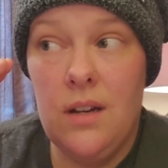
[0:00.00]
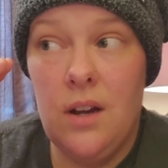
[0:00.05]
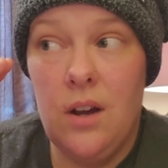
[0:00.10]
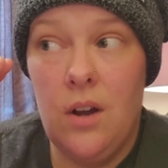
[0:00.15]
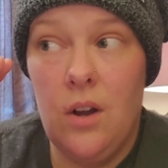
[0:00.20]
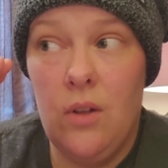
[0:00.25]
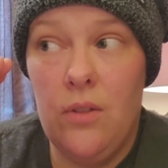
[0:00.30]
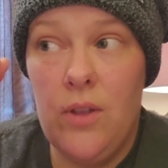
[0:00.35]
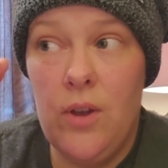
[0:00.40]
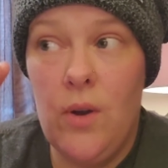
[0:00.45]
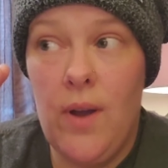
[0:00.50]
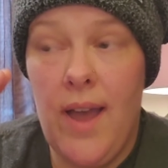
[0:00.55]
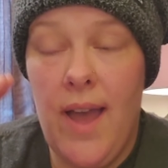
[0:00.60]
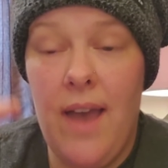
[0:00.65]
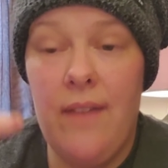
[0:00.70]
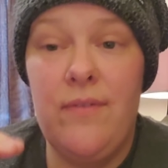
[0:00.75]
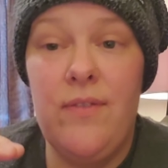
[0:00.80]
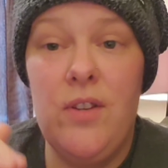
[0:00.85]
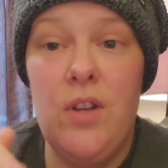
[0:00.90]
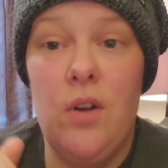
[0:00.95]
Although I
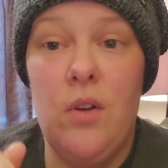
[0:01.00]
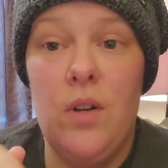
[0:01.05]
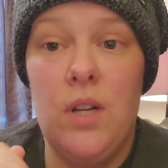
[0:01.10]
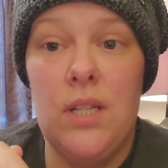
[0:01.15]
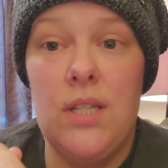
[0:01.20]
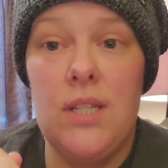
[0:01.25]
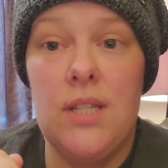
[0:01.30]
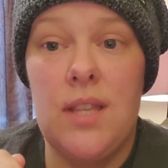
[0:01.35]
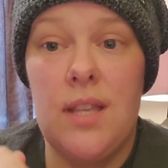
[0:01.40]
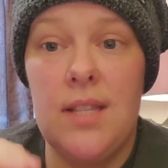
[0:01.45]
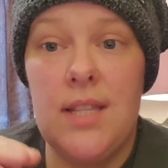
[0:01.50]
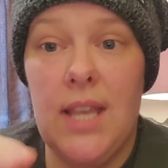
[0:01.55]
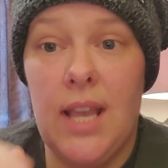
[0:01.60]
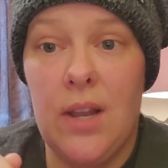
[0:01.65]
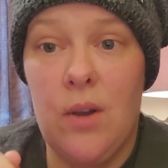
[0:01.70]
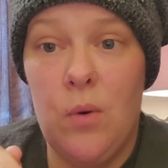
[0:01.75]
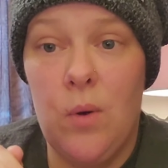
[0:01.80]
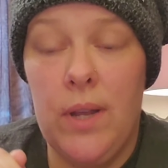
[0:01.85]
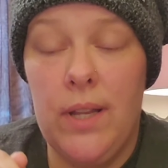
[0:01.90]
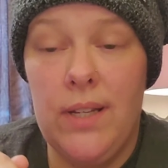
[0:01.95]
have noticed since I
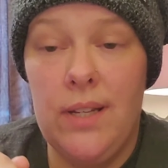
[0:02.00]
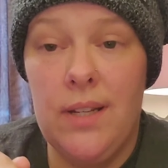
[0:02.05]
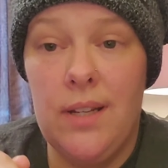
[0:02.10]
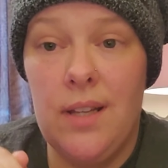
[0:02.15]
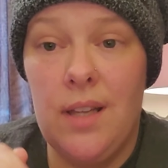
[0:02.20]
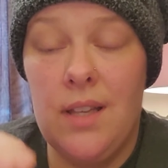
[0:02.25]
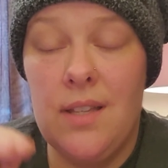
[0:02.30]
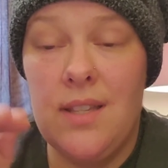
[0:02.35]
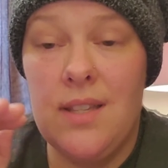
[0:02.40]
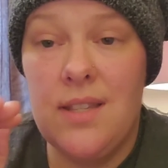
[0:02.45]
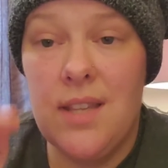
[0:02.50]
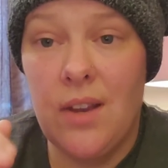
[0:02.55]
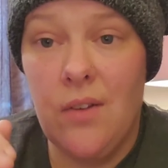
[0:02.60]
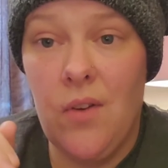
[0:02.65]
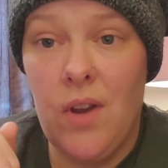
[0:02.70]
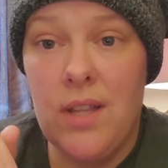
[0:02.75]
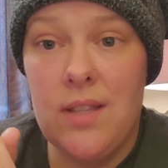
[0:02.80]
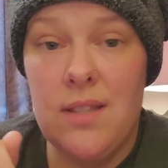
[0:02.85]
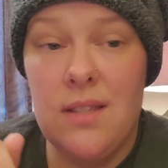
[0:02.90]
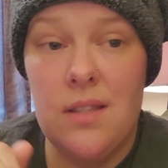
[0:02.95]
quit,
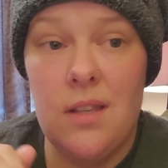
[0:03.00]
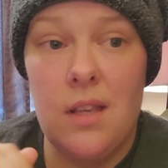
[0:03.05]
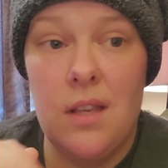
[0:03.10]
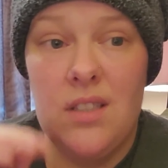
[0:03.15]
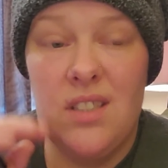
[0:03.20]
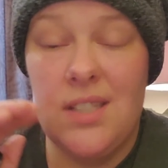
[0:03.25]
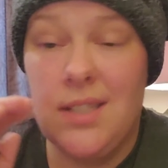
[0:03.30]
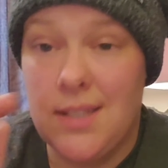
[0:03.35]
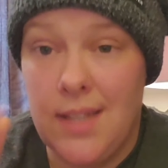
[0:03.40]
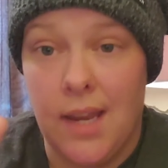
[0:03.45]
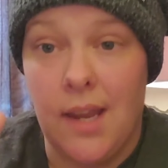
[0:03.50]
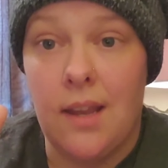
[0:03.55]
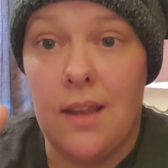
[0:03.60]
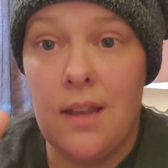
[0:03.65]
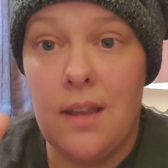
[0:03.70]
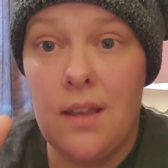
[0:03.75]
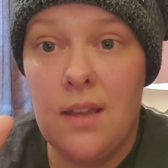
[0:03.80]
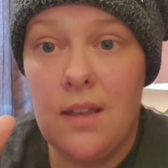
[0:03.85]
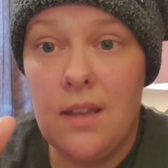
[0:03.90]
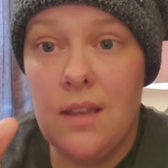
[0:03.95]
cigarettes
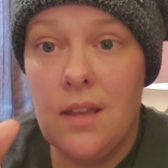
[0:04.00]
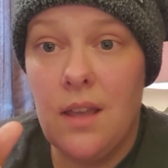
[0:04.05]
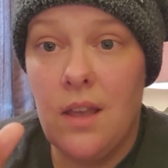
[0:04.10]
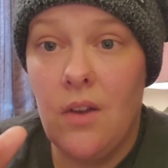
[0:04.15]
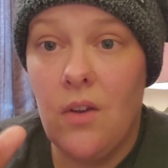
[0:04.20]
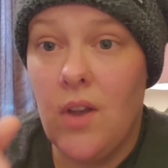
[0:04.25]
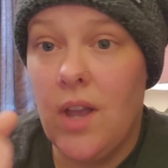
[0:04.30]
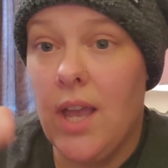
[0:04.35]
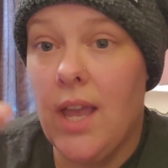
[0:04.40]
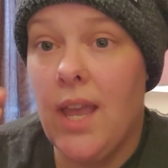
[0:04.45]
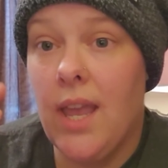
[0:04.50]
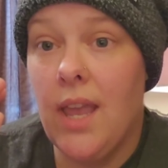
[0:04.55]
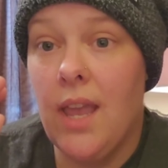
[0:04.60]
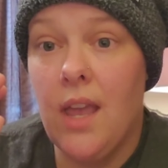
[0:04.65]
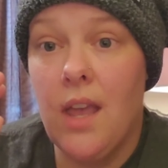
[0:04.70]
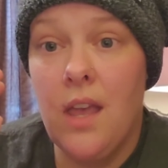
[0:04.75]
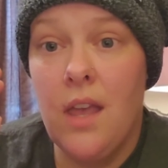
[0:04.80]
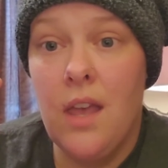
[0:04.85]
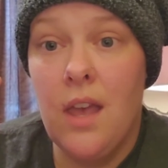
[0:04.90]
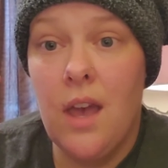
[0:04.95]
stink. Okay,
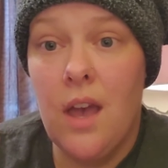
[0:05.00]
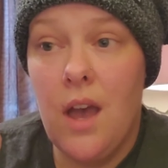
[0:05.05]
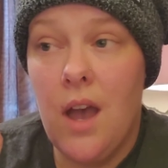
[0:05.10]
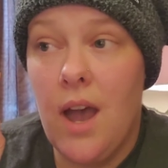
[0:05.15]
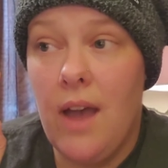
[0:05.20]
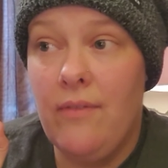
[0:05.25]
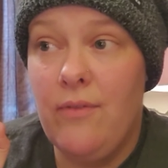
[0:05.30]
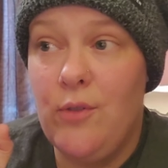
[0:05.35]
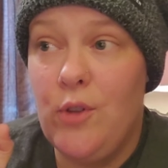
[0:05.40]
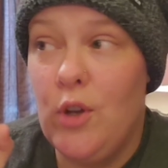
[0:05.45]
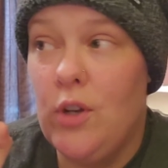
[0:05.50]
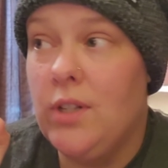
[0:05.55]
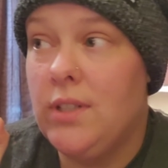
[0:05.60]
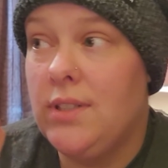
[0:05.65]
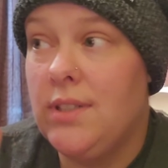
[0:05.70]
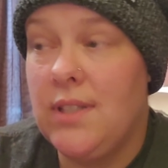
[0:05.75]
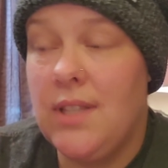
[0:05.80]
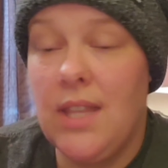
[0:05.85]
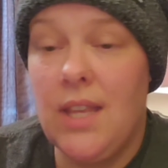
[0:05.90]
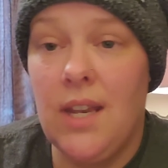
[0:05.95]
I've
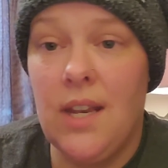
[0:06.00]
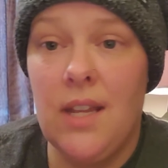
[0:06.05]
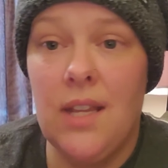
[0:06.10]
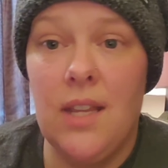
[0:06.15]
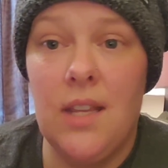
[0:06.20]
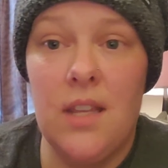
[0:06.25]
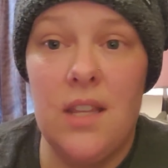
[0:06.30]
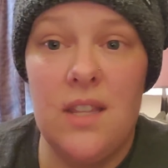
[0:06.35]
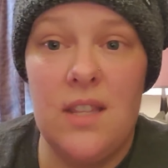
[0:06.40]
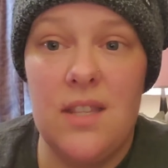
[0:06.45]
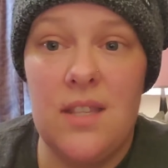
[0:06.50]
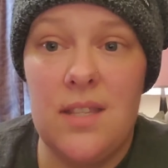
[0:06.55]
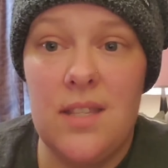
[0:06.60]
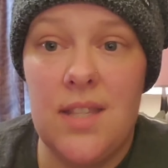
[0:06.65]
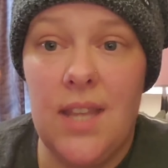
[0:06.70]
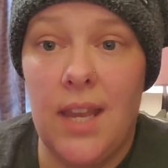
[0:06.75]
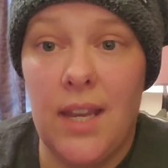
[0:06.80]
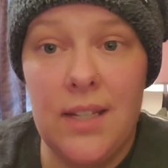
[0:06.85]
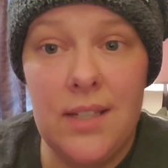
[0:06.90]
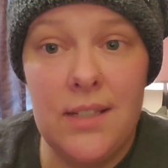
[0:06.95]
noticed that it
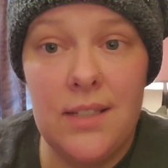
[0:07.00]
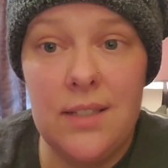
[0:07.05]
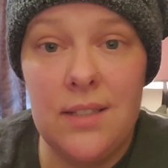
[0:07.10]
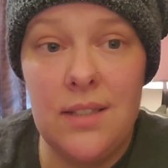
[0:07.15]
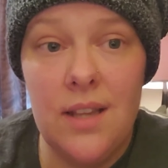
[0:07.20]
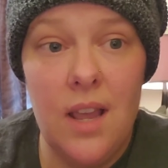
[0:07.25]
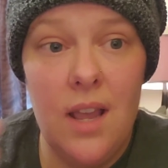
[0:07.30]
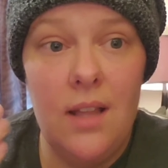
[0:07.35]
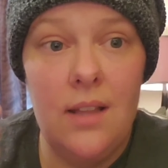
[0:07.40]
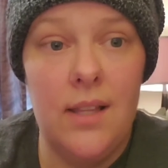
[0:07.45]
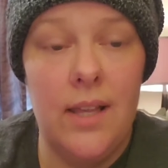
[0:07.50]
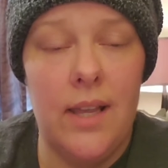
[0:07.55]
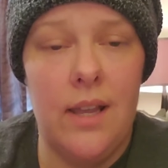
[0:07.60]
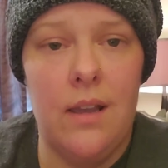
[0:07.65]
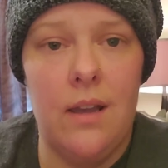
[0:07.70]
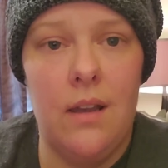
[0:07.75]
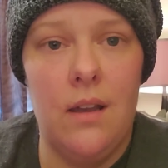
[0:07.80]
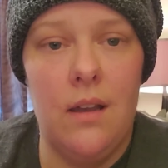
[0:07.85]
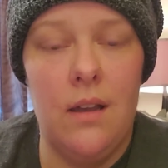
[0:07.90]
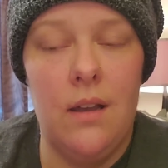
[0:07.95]
stinks.
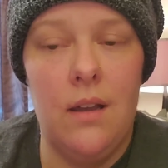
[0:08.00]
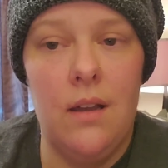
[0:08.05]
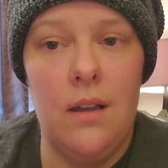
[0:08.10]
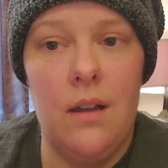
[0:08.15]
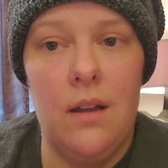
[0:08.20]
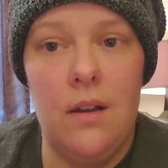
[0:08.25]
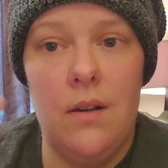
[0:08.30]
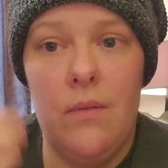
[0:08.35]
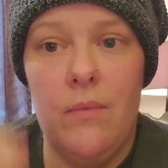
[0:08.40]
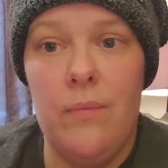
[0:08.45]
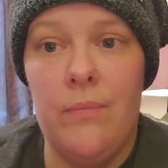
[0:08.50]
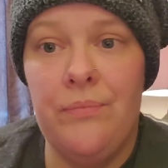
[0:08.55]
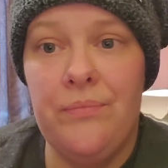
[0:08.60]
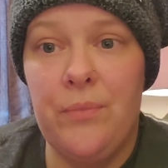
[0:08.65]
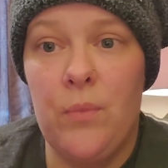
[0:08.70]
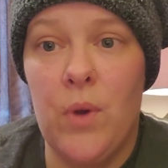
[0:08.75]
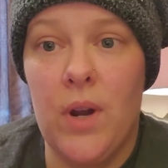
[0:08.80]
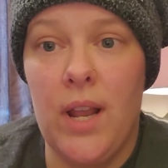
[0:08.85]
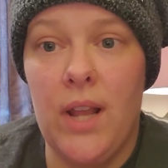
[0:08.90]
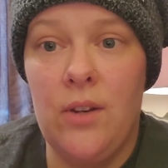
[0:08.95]
Like
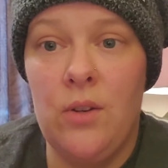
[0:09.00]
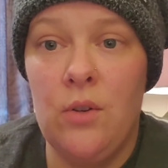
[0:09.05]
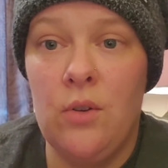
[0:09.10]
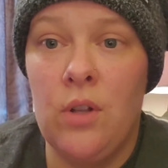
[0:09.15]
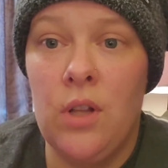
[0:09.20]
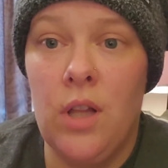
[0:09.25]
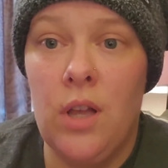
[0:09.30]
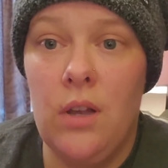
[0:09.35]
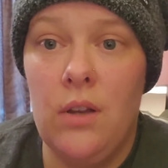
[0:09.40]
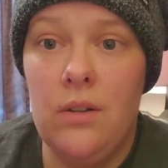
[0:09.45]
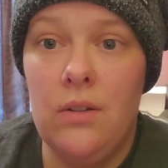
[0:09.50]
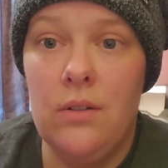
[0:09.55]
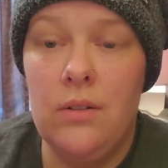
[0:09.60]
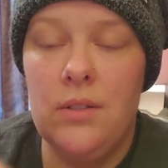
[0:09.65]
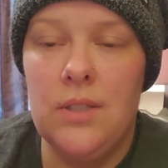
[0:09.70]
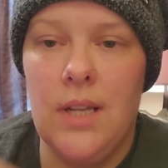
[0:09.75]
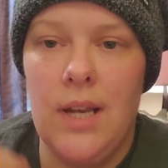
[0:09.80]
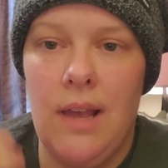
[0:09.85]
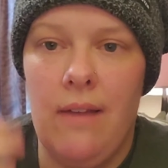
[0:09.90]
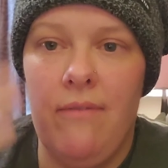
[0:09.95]
when I do
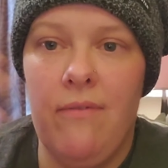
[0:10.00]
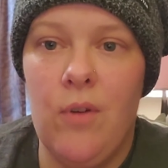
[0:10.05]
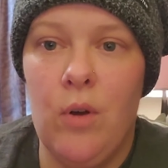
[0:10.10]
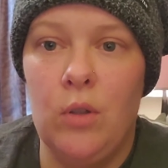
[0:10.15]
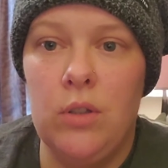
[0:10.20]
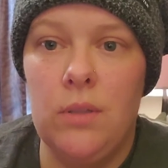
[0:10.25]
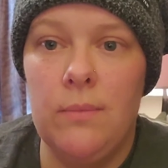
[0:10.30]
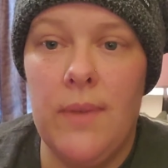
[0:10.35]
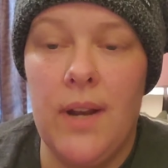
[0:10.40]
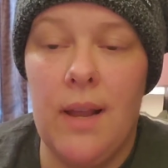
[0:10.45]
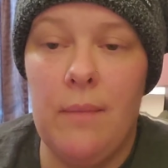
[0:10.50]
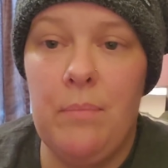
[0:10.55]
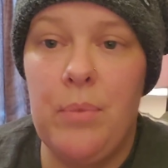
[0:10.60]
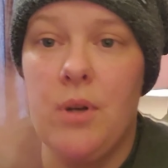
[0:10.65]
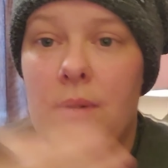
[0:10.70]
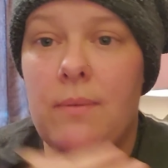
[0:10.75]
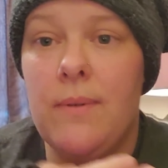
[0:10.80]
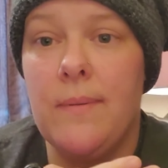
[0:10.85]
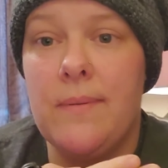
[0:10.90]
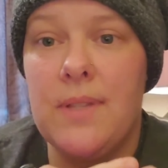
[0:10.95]
clothes and I fold them and I
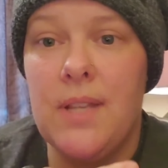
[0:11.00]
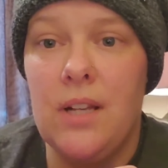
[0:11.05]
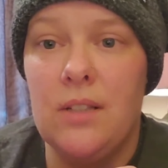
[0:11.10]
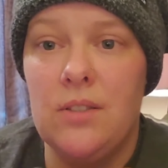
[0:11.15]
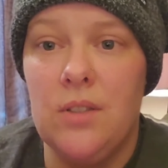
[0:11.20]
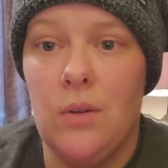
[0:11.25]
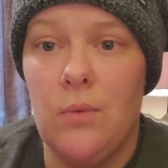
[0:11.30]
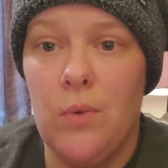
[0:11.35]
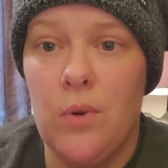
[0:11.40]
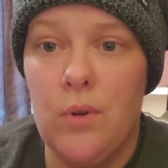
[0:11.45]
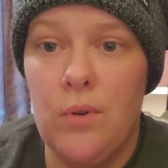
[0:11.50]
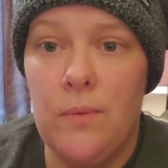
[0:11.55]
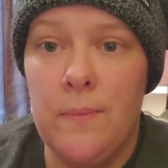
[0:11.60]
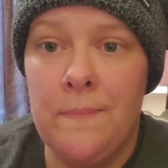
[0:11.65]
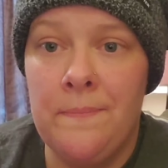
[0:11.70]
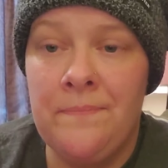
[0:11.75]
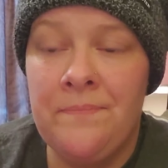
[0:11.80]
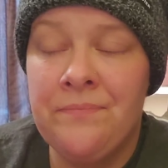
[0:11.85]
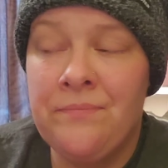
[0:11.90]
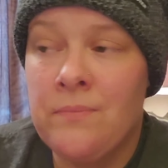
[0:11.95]
put them upstairs in our room,